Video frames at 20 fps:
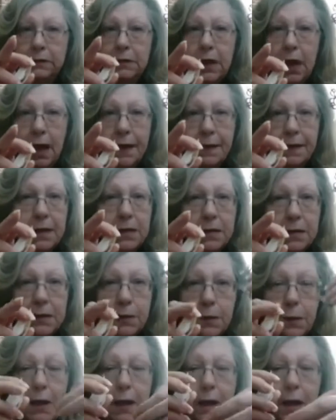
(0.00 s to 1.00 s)
Not
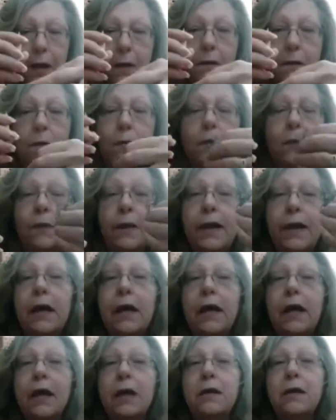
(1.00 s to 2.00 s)
this week. When we
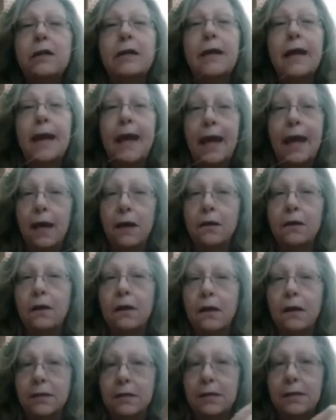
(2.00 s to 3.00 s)
get into the
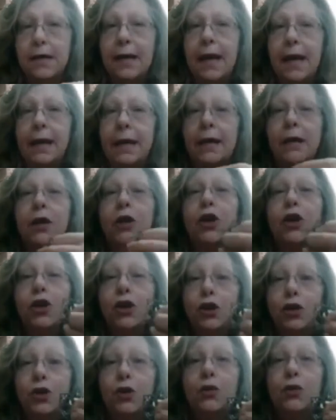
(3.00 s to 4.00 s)
ANKARS tatting,
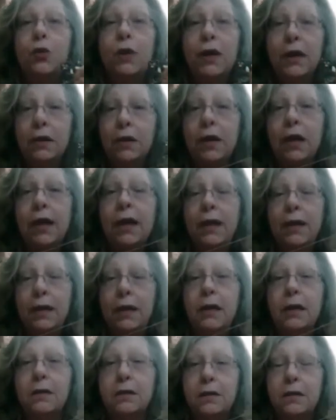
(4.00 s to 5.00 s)
you will get
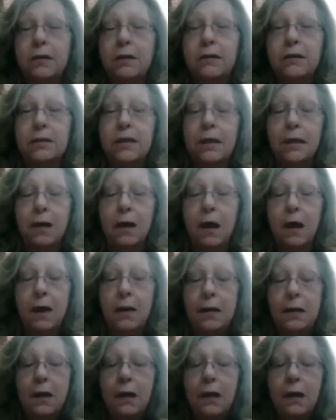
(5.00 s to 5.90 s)
into the C-Lon.